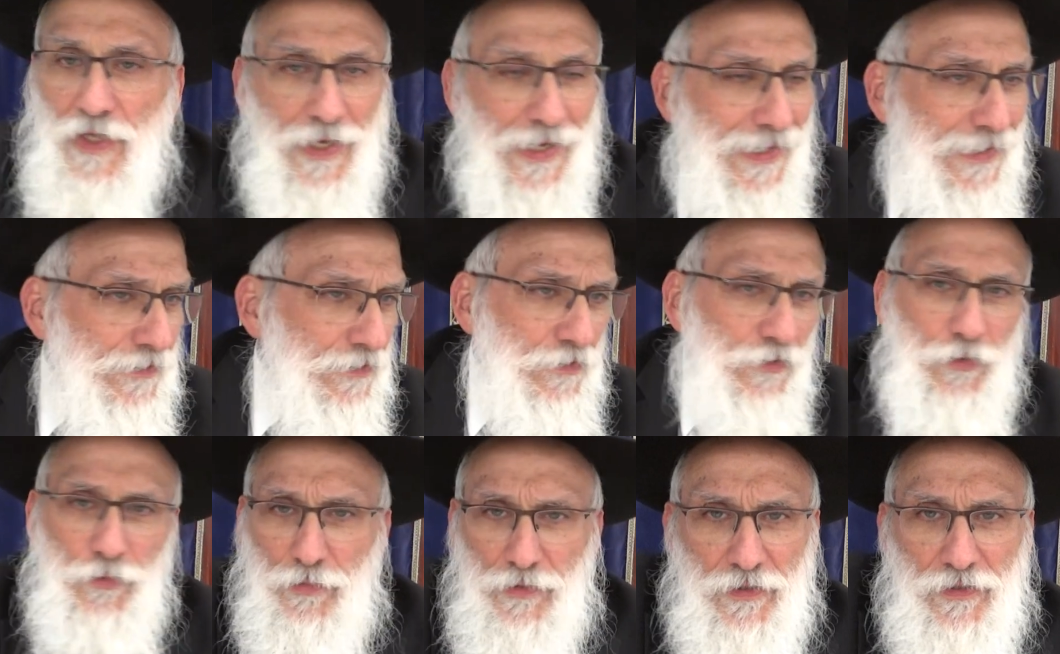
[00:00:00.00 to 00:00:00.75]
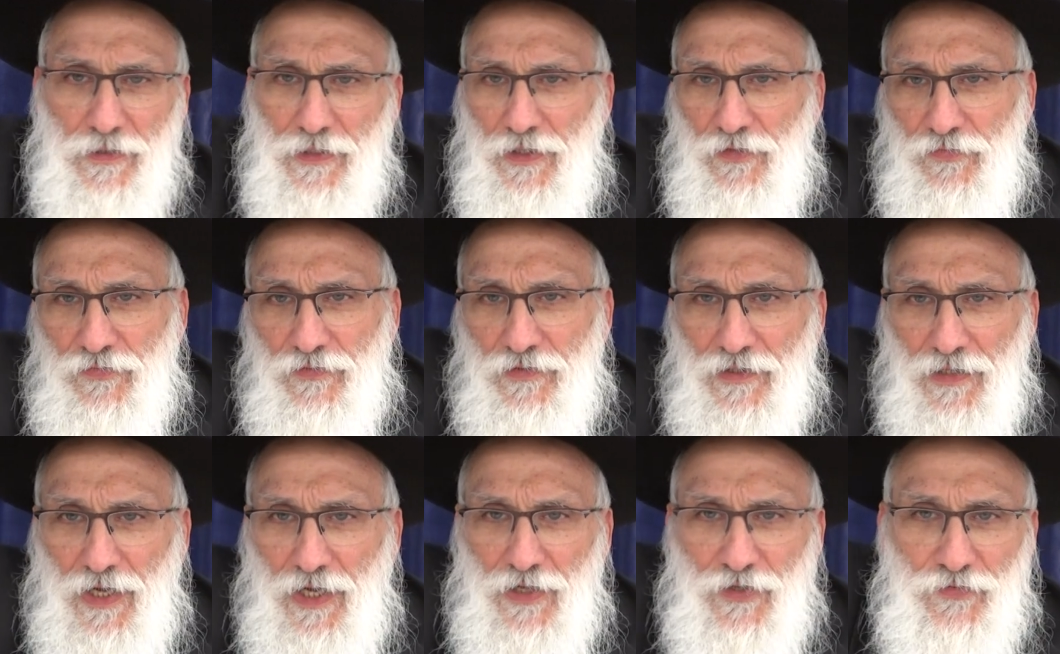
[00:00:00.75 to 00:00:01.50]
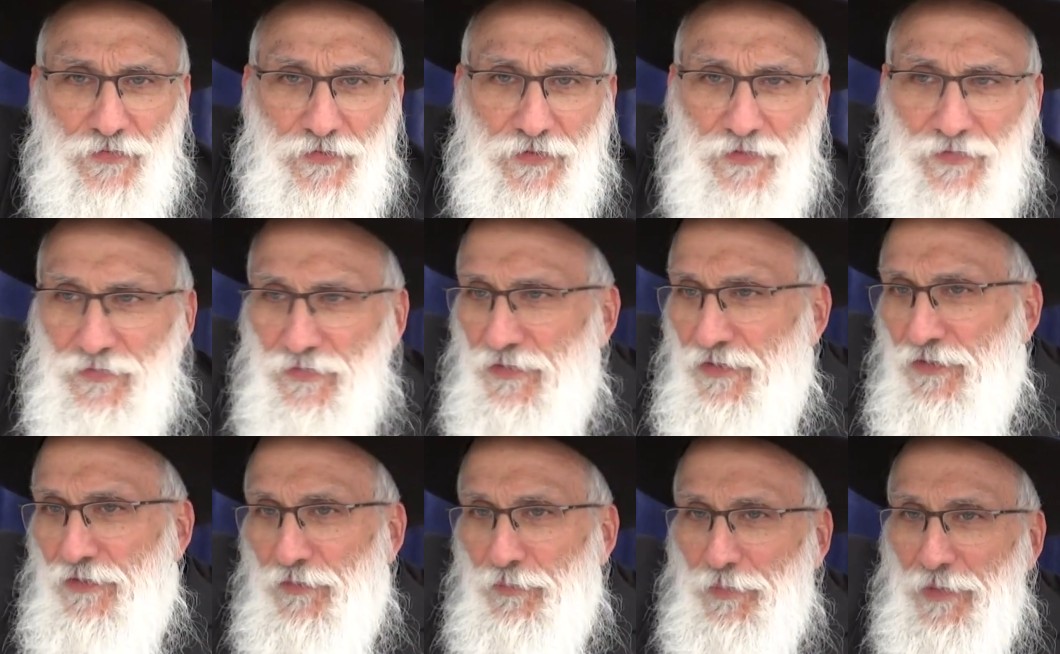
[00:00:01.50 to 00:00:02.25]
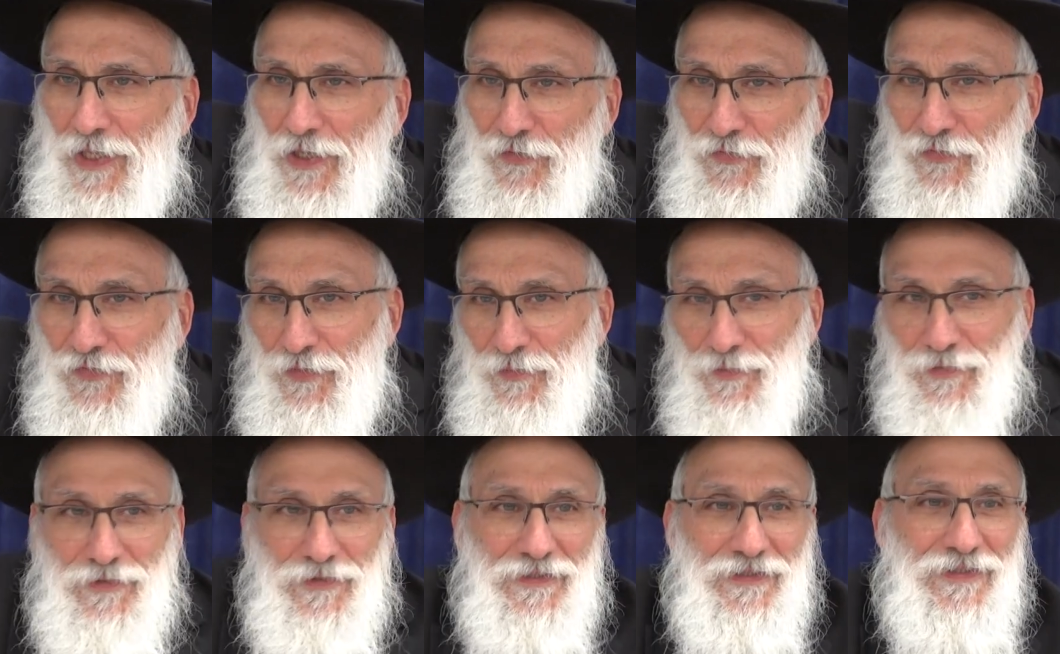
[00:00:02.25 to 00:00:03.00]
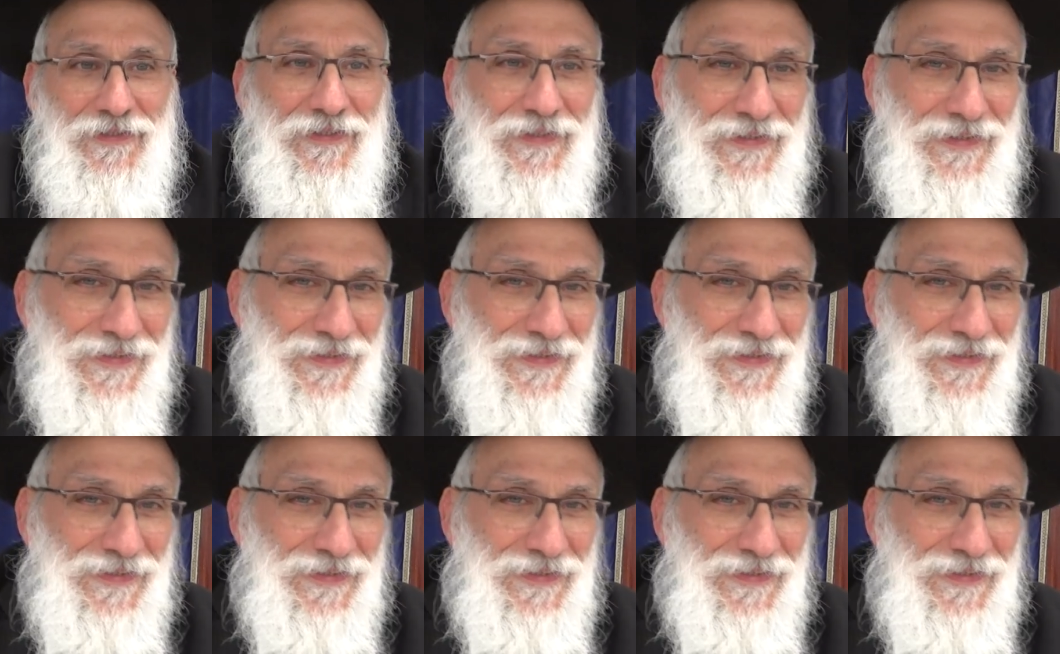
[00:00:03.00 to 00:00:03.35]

I don't know. You ask the guys. This is blocks the moon.